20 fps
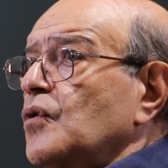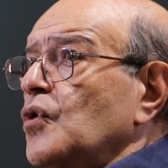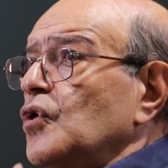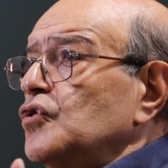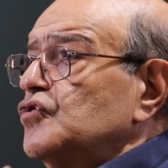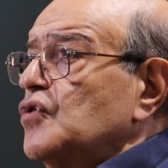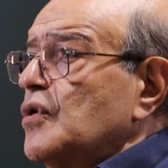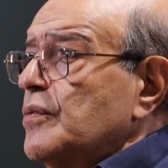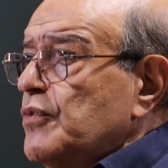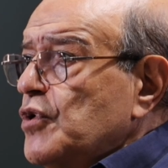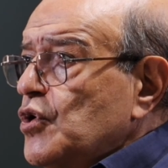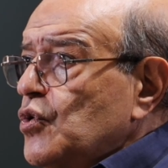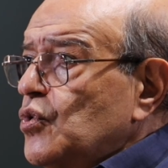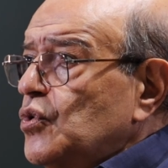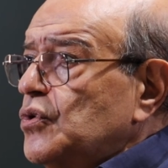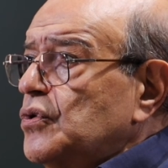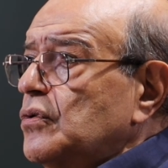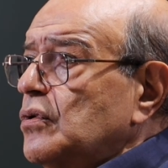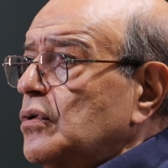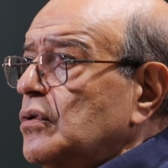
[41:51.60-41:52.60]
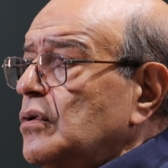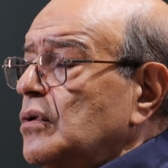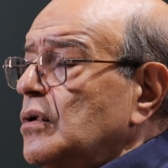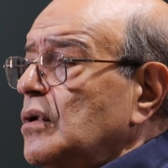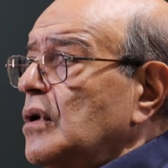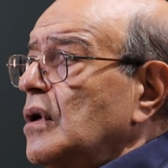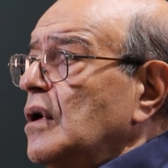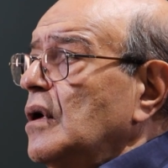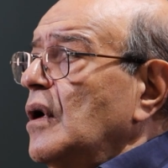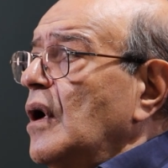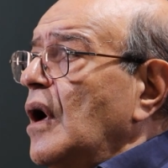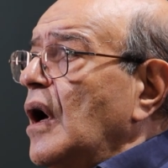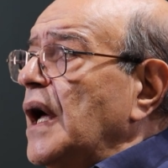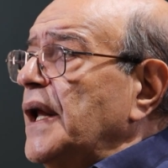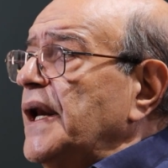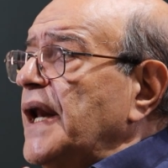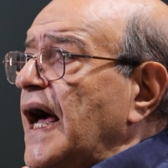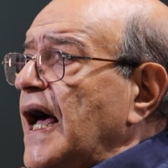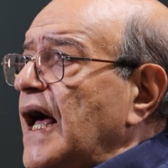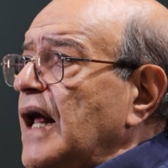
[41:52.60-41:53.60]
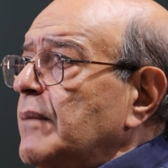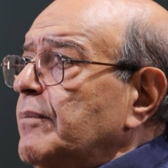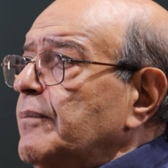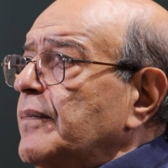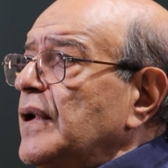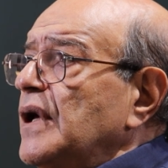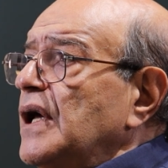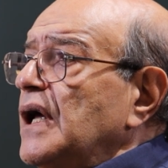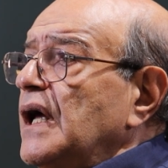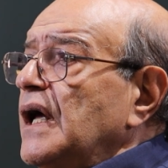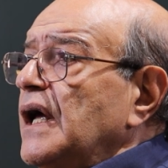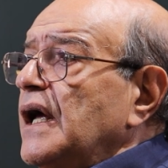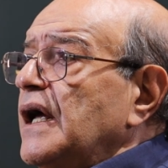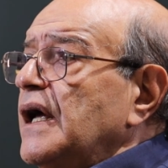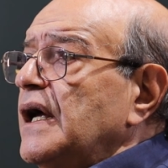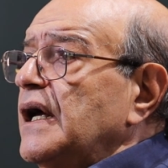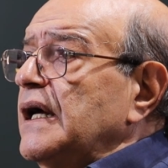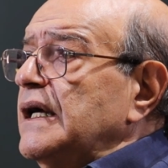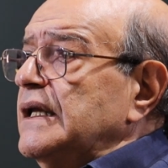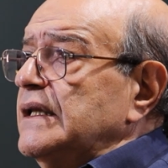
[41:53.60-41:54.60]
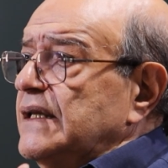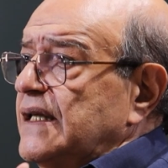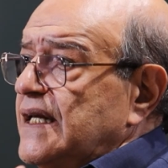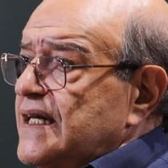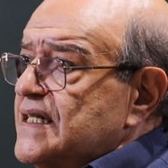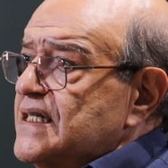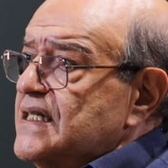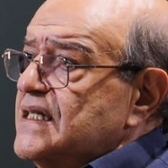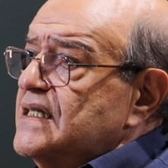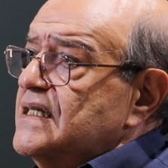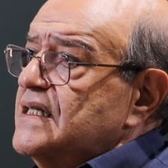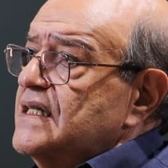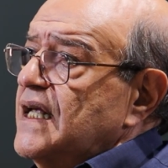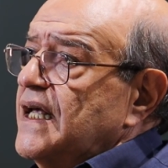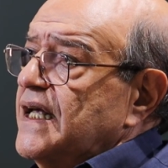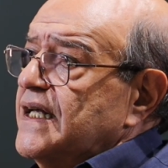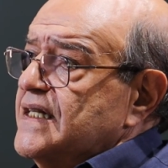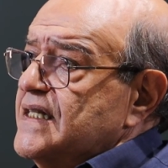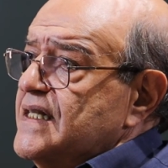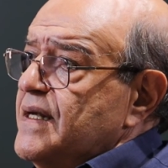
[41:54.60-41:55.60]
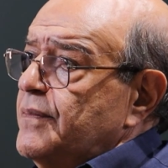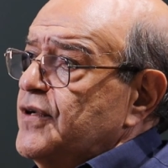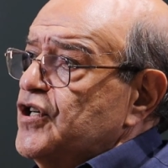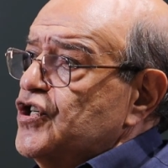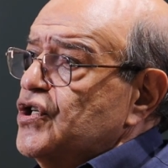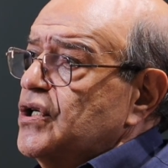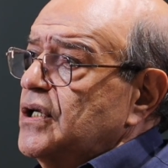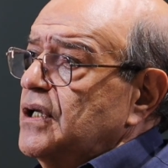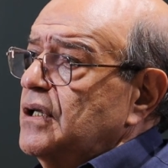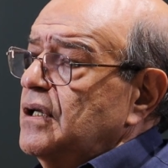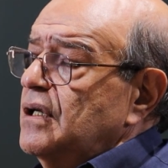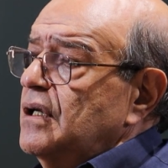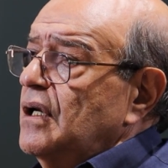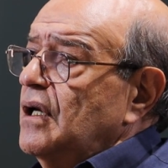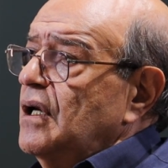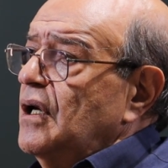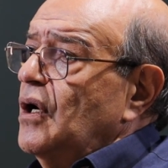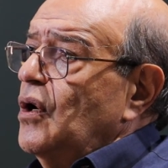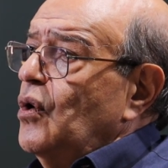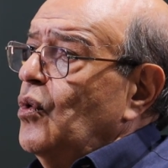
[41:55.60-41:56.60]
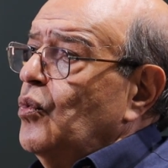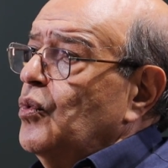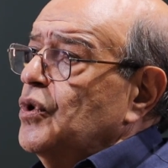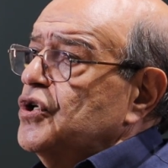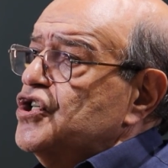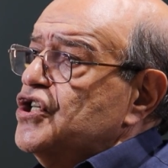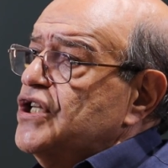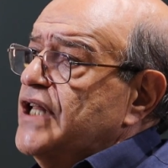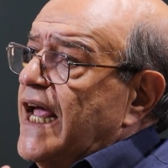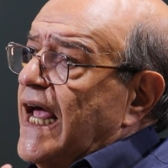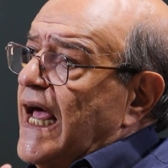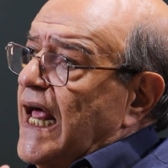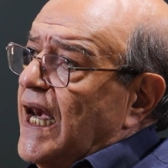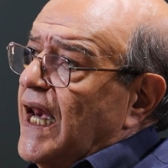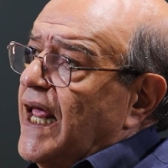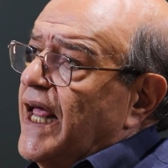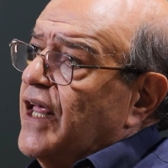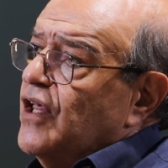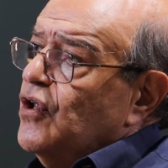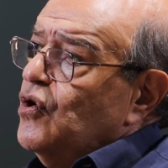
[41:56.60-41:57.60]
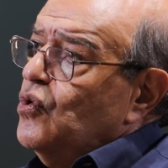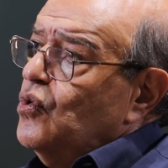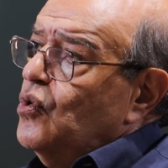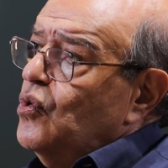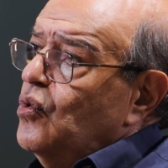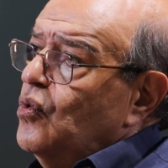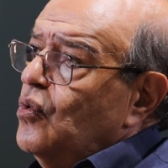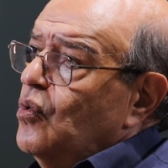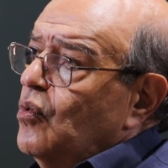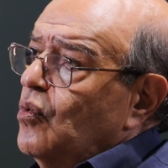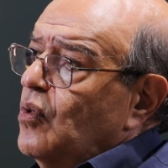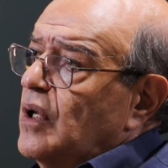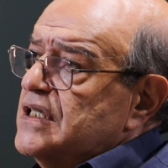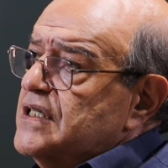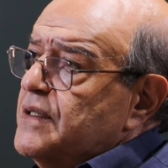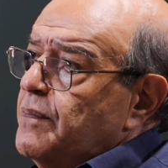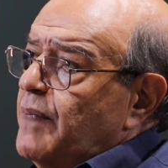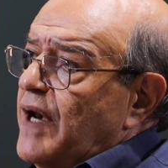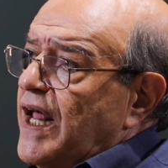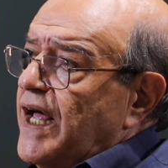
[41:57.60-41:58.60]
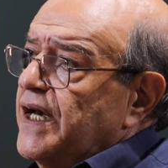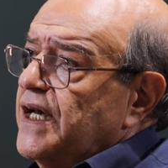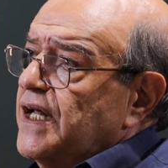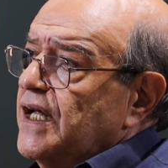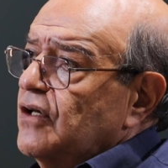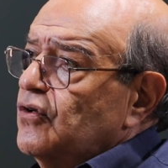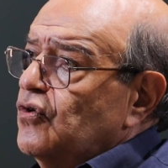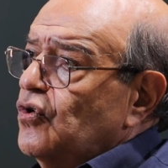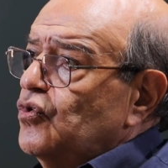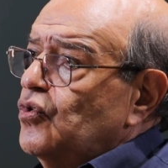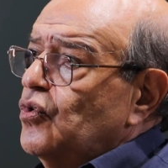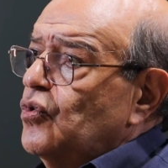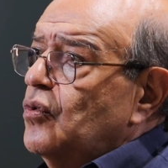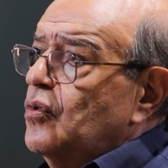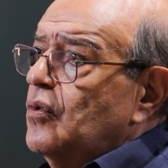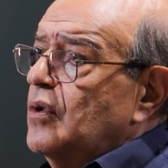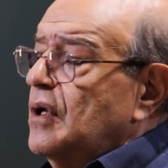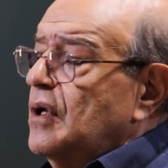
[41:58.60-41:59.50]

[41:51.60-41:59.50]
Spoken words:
contribute and help in this exhibition which the LAU was planning to do.